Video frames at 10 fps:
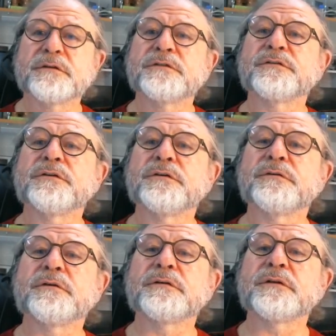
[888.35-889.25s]
So
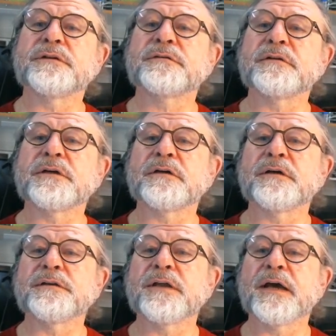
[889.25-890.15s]
let's click
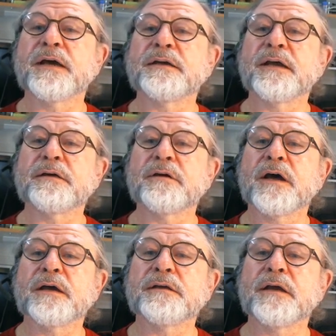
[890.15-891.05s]
on that, and
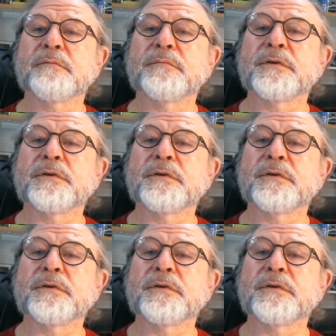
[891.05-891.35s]
yep,